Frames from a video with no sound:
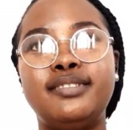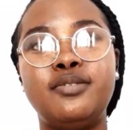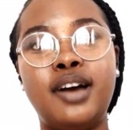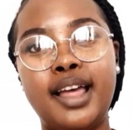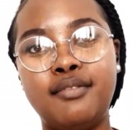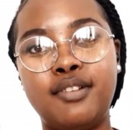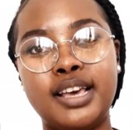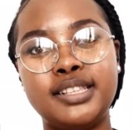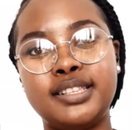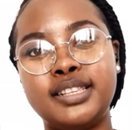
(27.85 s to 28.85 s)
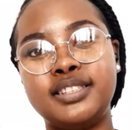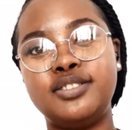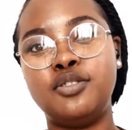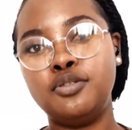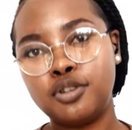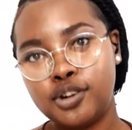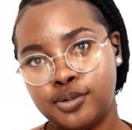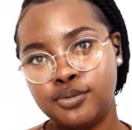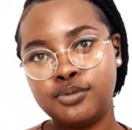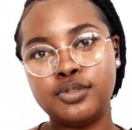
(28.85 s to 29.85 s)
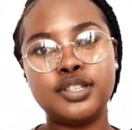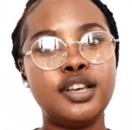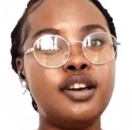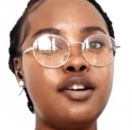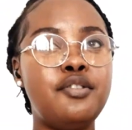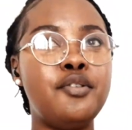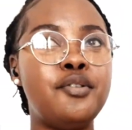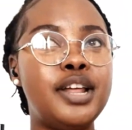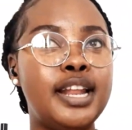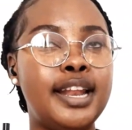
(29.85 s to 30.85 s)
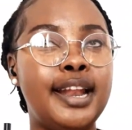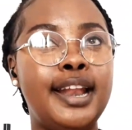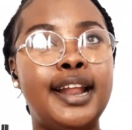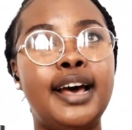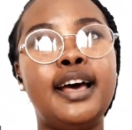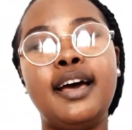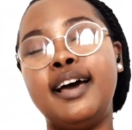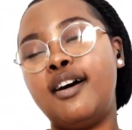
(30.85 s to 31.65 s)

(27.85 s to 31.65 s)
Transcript: No advices, no clues, no da da da da.